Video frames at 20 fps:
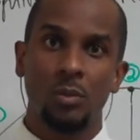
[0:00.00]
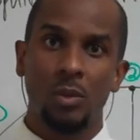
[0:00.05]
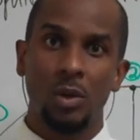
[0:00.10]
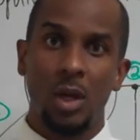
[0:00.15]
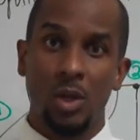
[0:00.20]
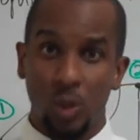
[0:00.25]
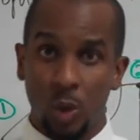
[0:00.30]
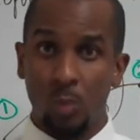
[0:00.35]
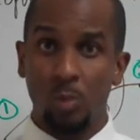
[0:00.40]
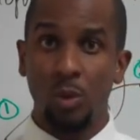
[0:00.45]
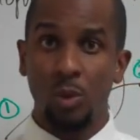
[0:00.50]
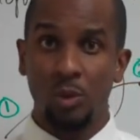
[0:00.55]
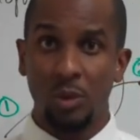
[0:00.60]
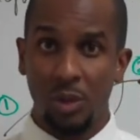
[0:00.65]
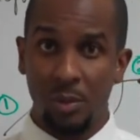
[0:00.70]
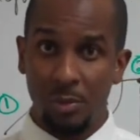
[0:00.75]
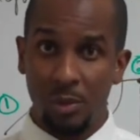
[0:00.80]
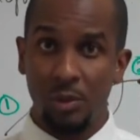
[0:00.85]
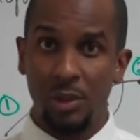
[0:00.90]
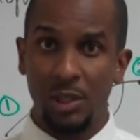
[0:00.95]
a global
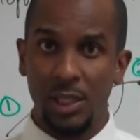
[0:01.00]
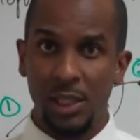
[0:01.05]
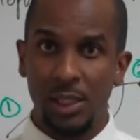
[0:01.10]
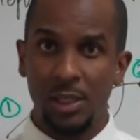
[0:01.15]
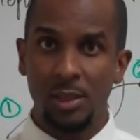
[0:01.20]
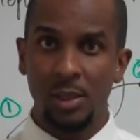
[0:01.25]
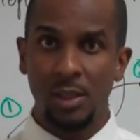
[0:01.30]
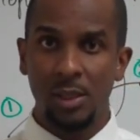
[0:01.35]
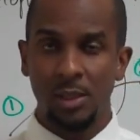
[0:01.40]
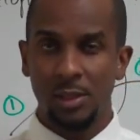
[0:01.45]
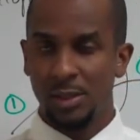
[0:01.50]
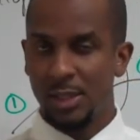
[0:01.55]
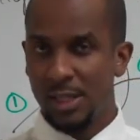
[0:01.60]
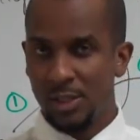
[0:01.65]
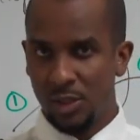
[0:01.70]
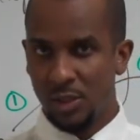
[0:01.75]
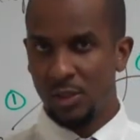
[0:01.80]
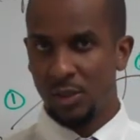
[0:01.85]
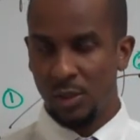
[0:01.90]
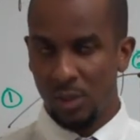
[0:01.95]
community, not
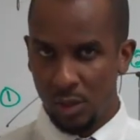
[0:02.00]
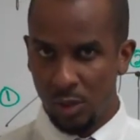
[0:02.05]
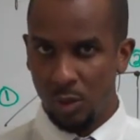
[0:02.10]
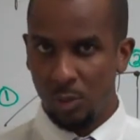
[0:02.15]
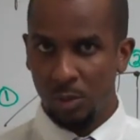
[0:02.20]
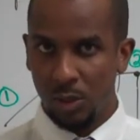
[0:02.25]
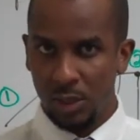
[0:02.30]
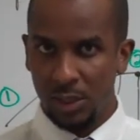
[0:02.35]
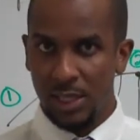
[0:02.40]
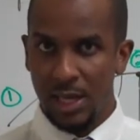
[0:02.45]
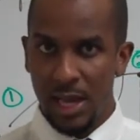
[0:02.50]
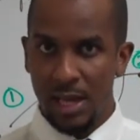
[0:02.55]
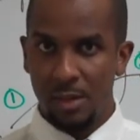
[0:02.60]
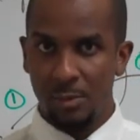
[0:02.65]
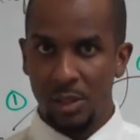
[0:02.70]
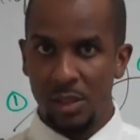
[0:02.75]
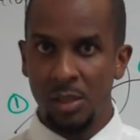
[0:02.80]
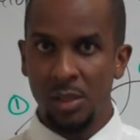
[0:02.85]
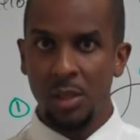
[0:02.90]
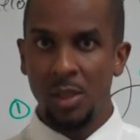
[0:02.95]
just a global
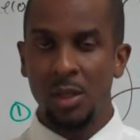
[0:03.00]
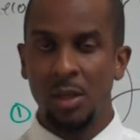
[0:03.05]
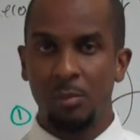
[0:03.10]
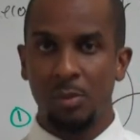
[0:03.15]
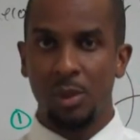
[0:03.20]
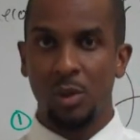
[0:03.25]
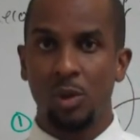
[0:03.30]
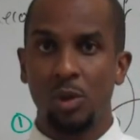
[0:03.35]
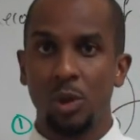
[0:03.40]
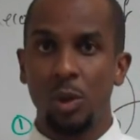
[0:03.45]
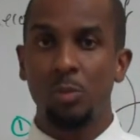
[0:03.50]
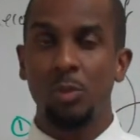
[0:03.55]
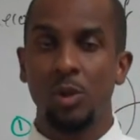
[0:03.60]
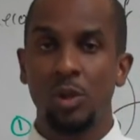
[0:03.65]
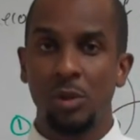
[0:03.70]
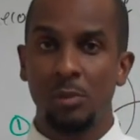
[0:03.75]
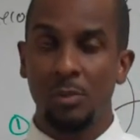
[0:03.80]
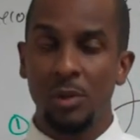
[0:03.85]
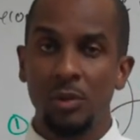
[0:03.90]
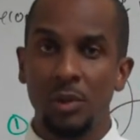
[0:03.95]
economy, but a global
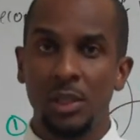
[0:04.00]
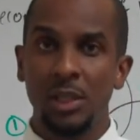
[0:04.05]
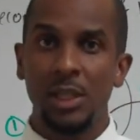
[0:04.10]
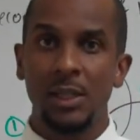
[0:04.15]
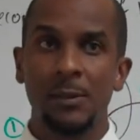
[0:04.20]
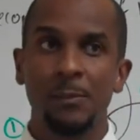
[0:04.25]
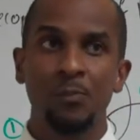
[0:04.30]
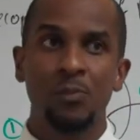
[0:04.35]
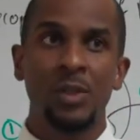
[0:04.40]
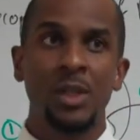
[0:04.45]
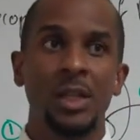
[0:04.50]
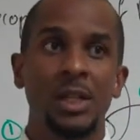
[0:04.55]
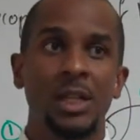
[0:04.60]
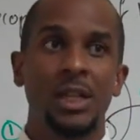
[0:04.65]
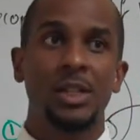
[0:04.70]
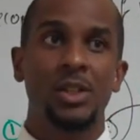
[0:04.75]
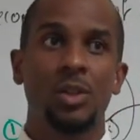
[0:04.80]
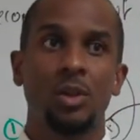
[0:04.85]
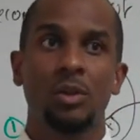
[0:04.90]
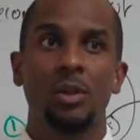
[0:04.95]
community.
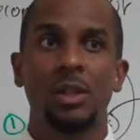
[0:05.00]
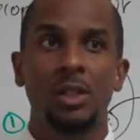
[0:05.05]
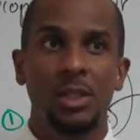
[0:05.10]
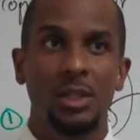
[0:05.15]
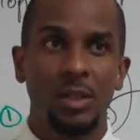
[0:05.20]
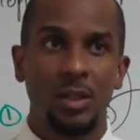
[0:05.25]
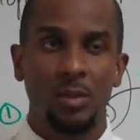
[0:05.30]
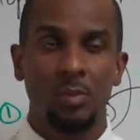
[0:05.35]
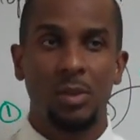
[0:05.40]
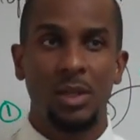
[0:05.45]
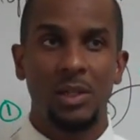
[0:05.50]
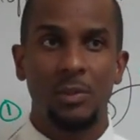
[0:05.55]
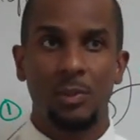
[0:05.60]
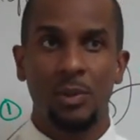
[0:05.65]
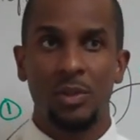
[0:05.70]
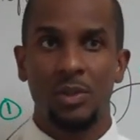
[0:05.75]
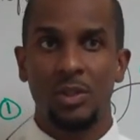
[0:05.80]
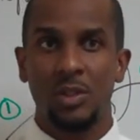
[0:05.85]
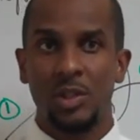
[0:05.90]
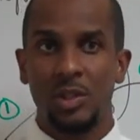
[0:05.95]
Internally displaced
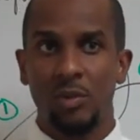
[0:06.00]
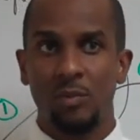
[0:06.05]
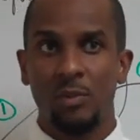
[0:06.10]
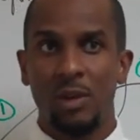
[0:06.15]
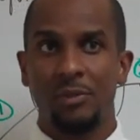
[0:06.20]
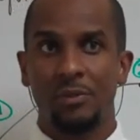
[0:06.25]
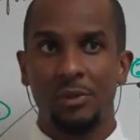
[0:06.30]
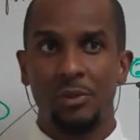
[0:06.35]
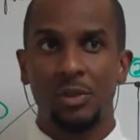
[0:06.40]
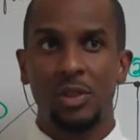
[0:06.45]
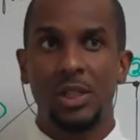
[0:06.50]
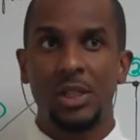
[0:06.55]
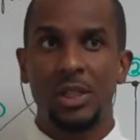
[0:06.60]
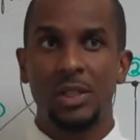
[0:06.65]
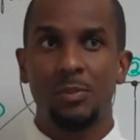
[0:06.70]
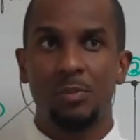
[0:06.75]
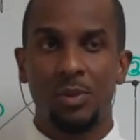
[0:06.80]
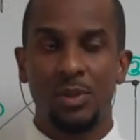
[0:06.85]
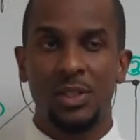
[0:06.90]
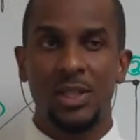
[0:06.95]
persons and
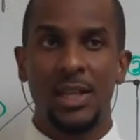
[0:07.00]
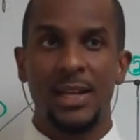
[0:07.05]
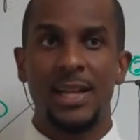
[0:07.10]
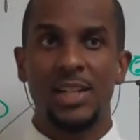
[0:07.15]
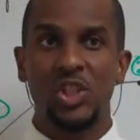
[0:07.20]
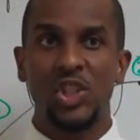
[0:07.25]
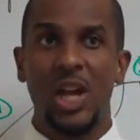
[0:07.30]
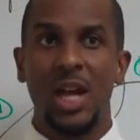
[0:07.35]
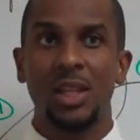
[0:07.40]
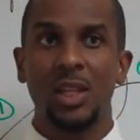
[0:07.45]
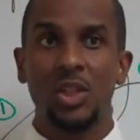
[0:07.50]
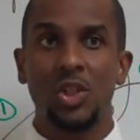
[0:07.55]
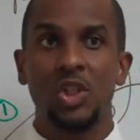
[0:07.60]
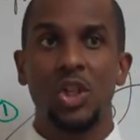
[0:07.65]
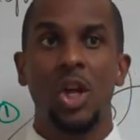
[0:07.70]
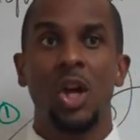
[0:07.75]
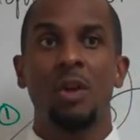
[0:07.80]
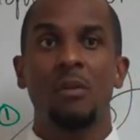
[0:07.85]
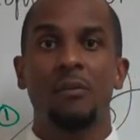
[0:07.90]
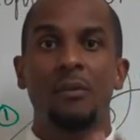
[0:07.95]
refugees present a
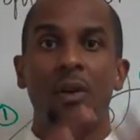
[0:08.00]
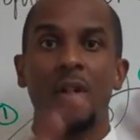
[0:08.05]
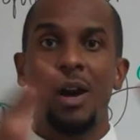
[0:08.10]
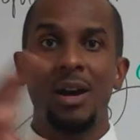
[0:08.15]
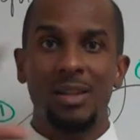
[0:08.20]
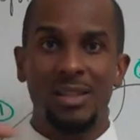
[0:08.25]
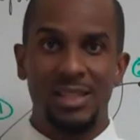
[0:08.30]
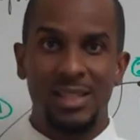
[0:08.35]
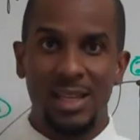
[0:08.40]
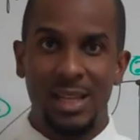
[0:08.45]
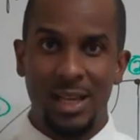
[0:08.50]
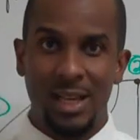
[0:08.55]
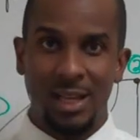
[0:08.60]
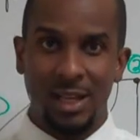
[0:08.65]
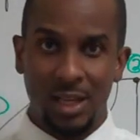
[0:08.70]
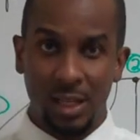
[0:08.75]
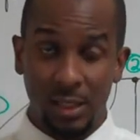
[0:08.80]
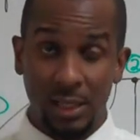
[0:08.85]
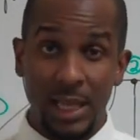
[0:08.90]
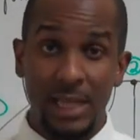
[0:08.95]
challenge for us
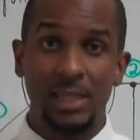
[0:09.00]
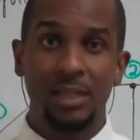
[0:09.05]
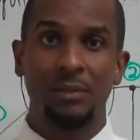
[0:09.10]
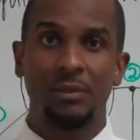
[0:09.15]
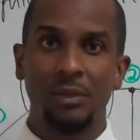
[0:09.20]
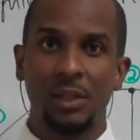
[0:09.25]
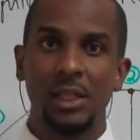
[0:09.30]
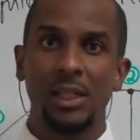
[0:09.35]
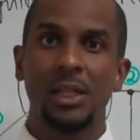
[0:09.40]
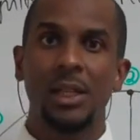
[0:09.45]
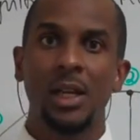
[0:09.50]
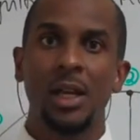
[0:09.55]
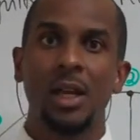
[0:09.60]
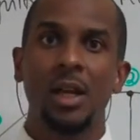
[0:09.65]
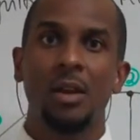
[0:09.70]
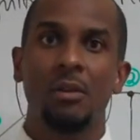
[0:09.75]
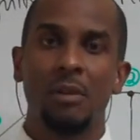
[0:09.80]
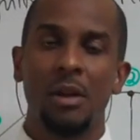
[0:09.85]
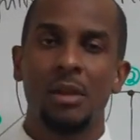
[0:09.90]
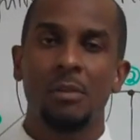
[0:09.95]
collectively,
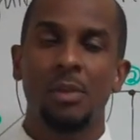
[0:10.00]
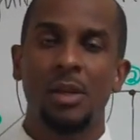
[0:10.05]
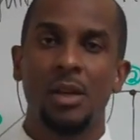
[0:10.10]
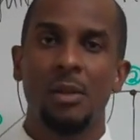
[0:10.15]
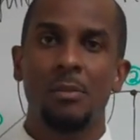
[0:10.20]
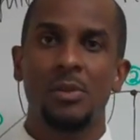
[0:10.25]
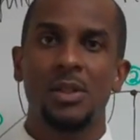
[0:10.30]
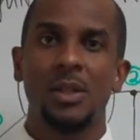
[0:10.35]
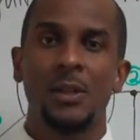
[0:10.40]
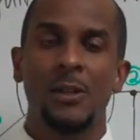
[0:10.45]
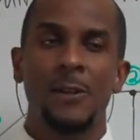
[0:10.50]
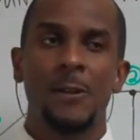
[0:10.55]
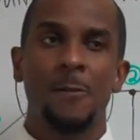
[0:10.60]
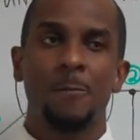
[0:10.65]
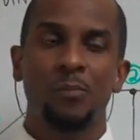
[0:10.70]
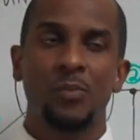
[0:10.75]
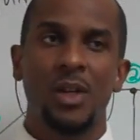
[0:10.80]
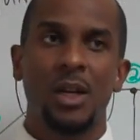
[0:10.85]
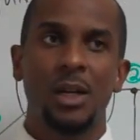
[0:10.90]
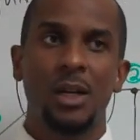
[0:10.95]
right? It becomes
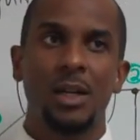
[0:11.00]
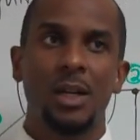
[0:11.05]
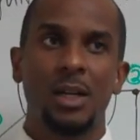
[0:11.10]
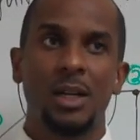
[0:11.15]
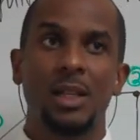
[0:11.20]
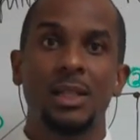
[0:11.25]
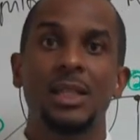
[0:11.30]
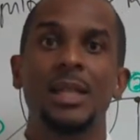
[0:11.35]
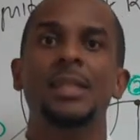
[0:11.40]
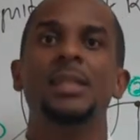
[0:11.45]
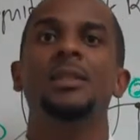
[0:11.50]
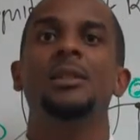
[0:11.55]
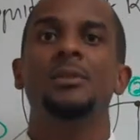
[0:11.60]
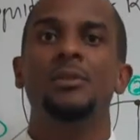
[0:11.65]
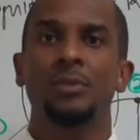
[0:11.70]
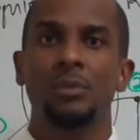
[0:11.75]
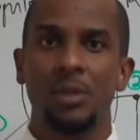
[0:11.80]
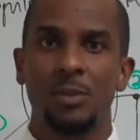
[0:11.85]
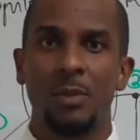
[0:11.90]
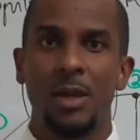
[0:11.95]
uh, a
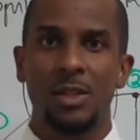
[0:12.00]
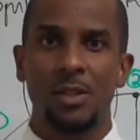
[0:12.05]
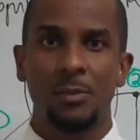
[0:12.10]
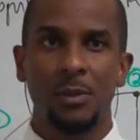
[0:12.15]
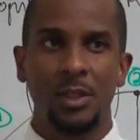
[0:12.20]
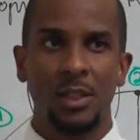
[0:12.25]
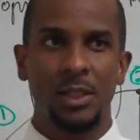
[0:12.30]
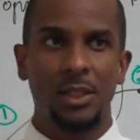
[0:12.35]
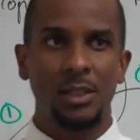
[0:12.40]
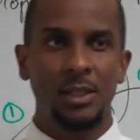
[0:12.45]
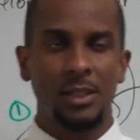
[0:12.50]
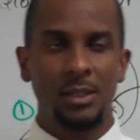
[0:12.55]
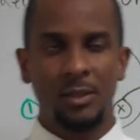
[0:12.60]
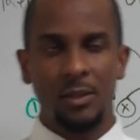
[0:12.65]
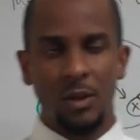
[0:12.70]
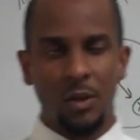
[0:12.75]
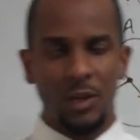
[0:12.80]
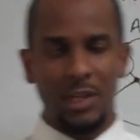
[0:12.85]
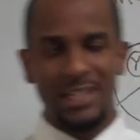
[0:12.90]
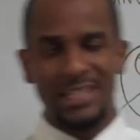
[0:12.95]
collective responsibility. And
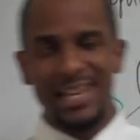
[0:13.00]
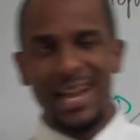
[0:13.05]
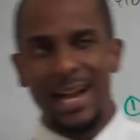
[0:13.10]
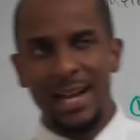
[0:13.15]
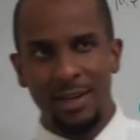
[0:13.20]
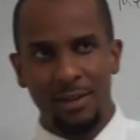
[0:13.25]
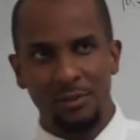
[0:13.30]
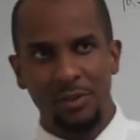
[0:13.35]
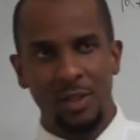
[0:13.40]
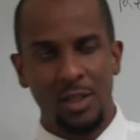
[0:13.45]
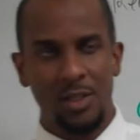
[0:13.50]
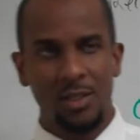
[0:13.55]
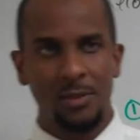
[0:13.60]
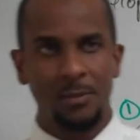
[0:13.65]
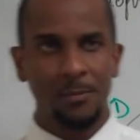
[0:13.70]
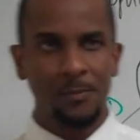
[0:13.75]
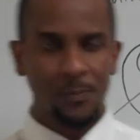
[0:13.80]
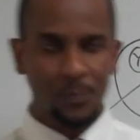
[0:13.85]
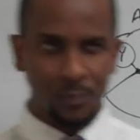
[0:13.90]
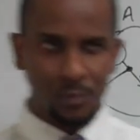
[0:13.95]
on a side, I've done
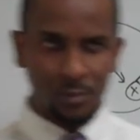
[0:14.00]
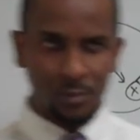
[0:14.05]
some